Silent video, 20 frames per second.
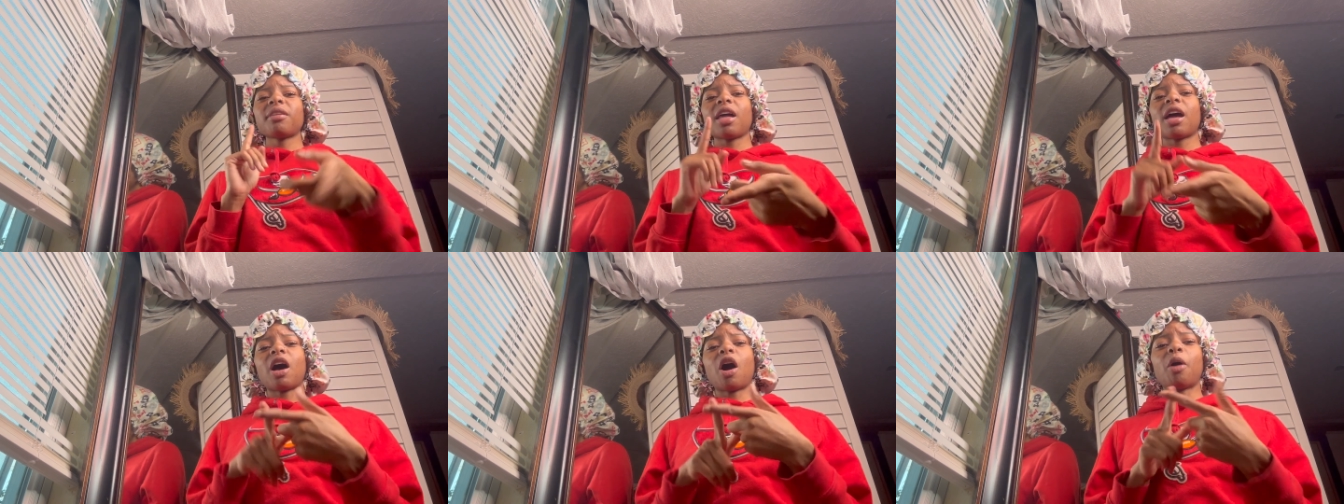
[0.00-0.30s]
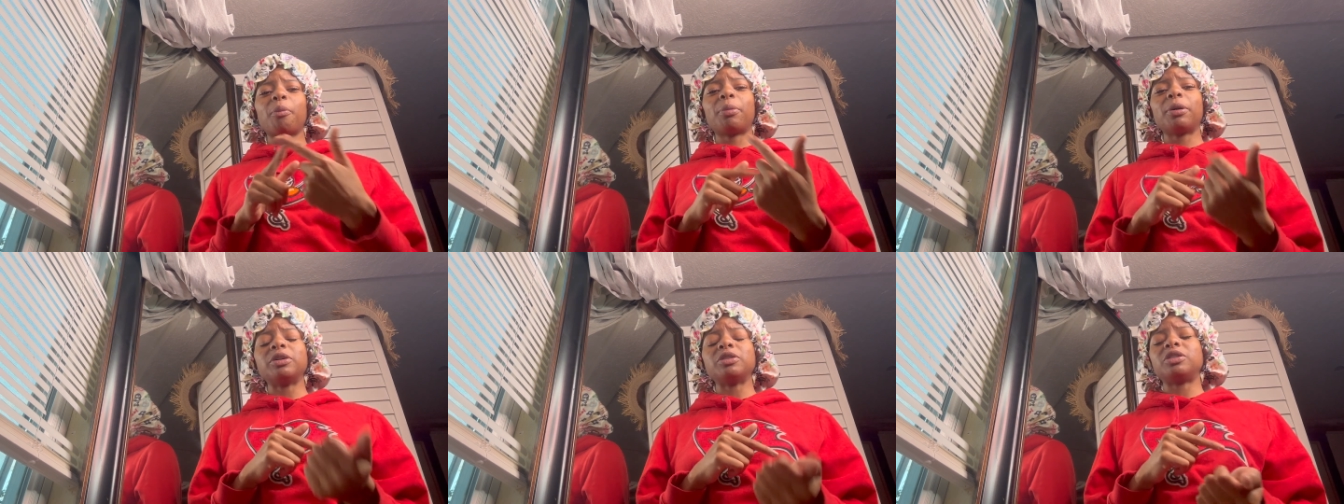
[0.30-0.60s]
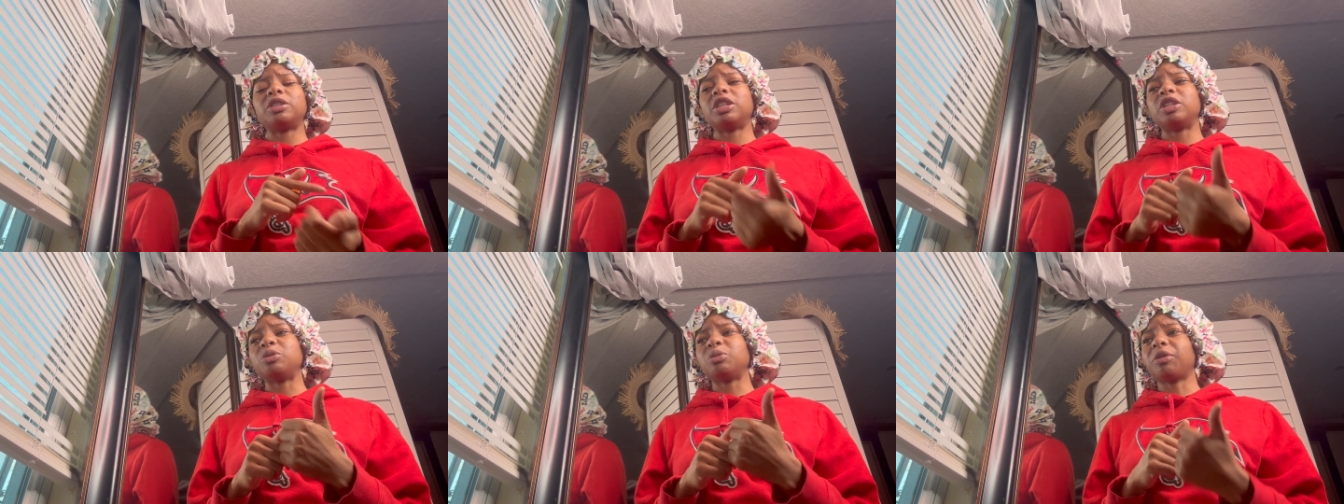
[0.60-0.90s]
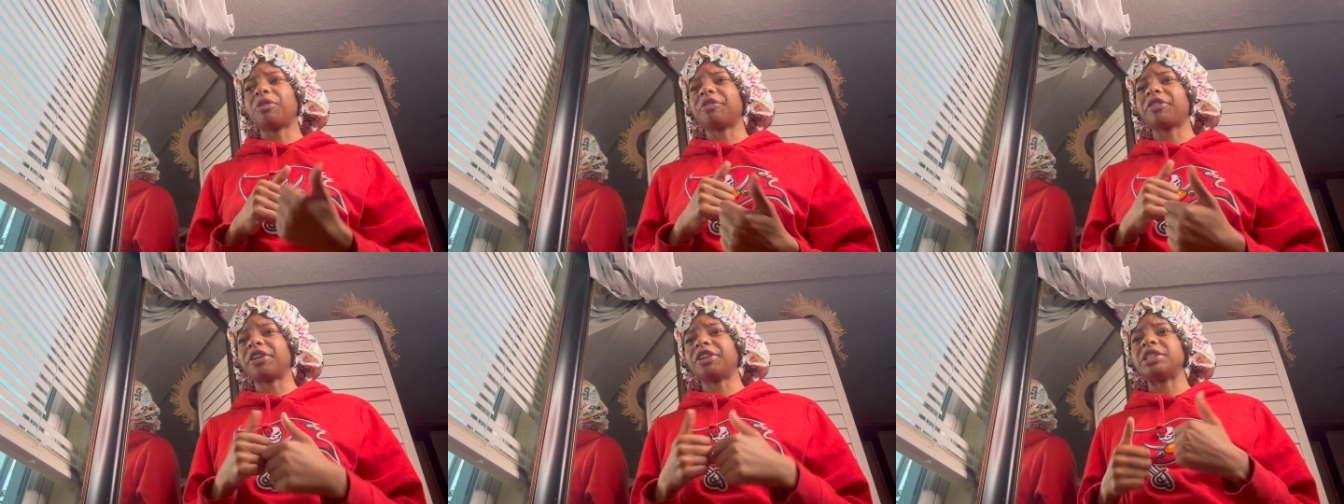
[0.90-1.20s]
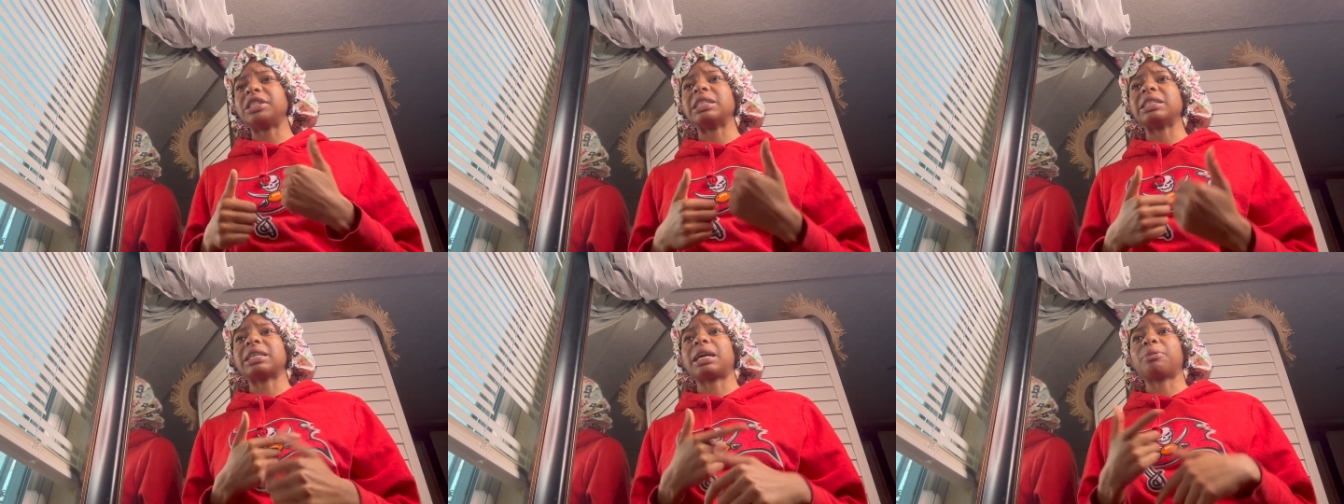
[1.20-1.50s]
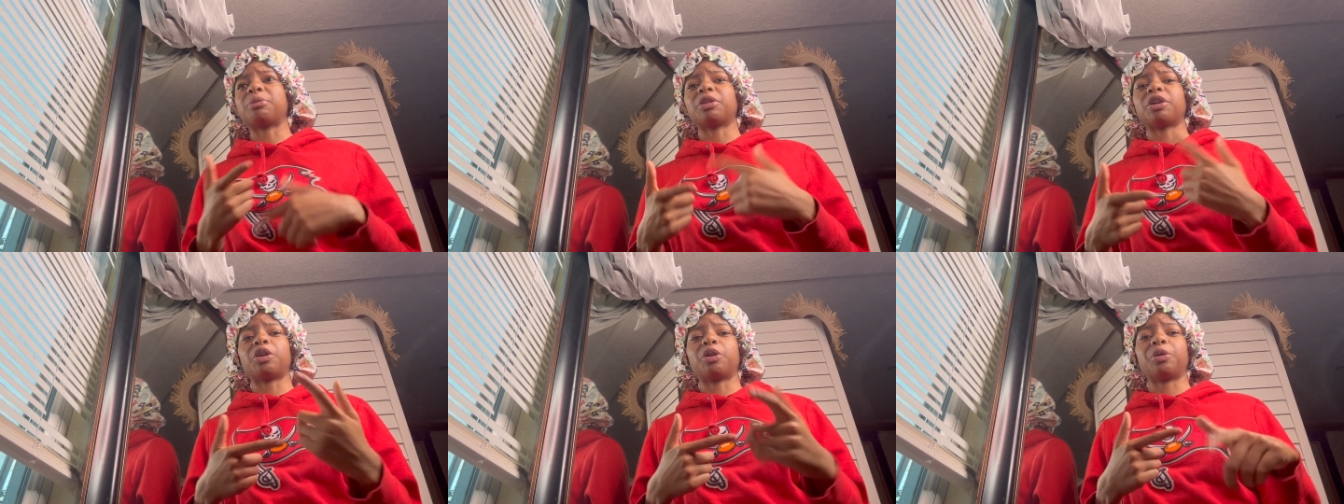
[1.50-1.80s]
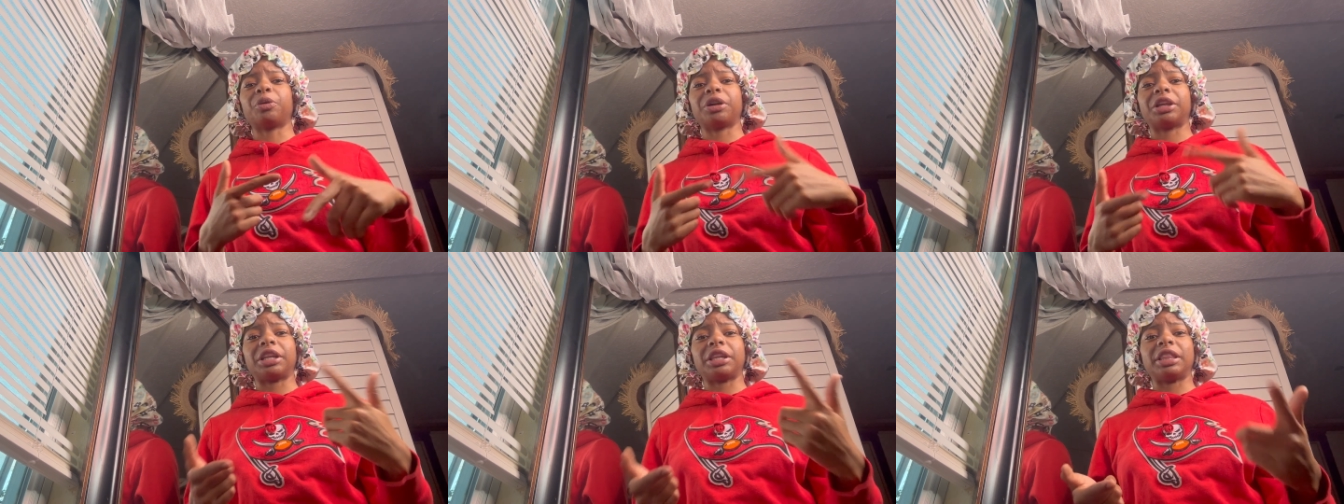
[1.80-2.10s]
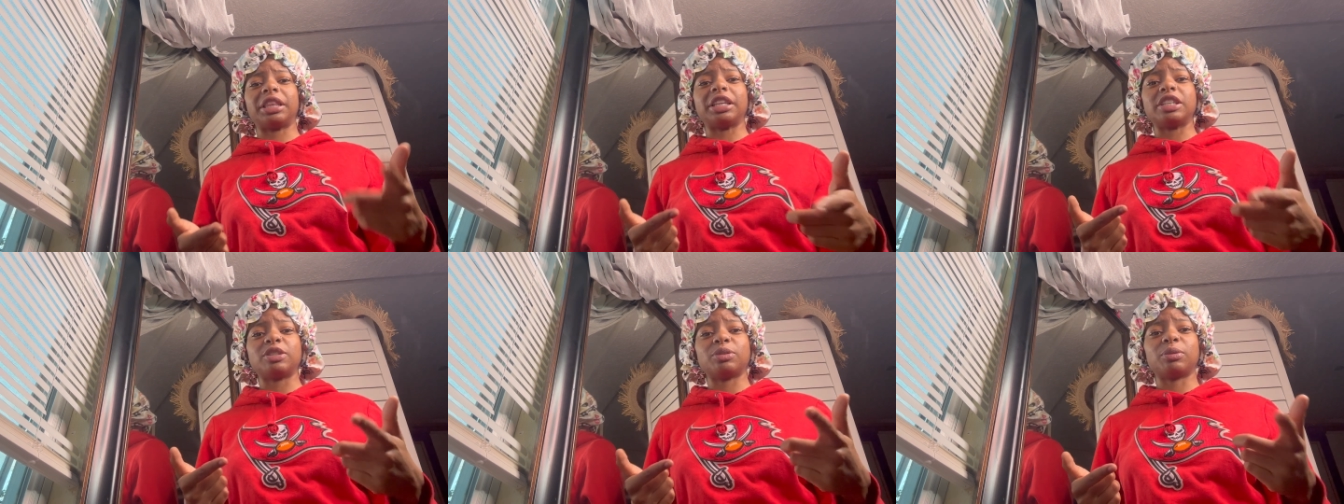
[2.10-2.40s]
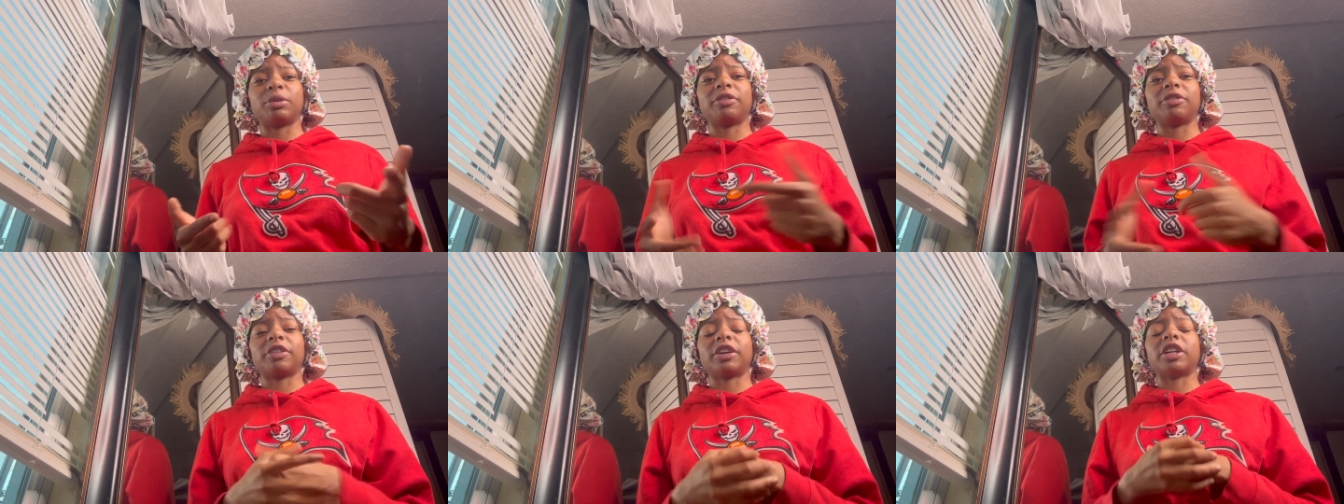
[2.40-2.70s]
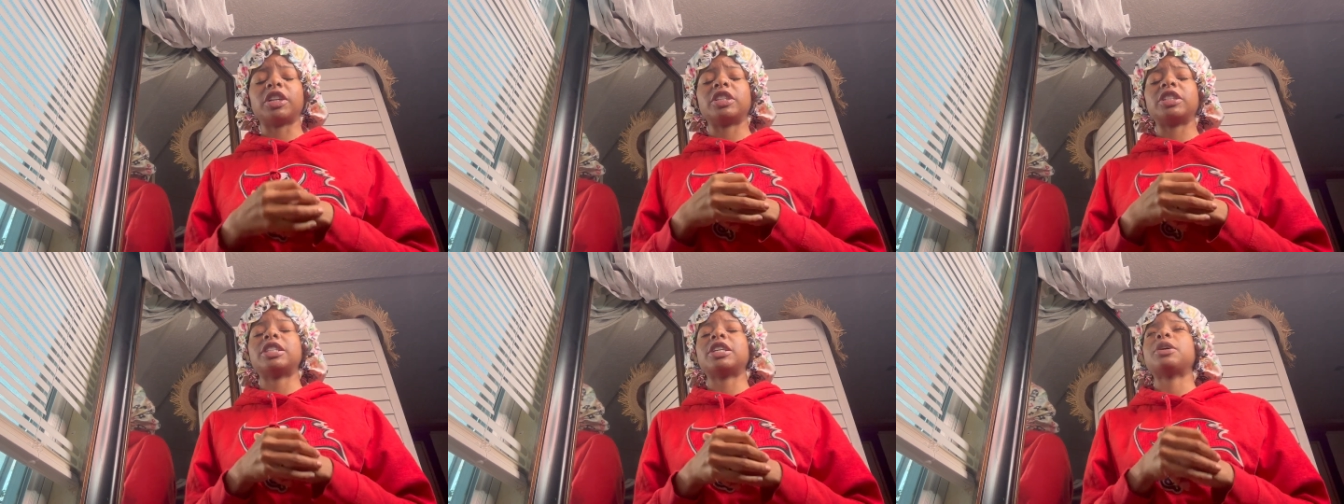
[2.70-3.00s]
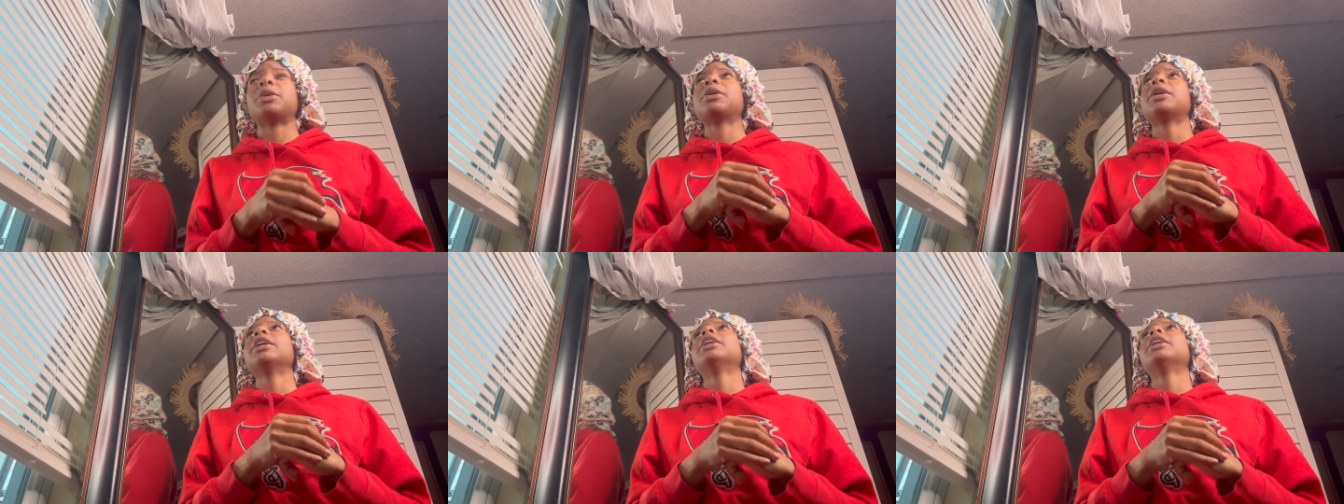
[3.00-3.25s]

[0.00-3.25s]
I'll post this one first since I recorded this one first. So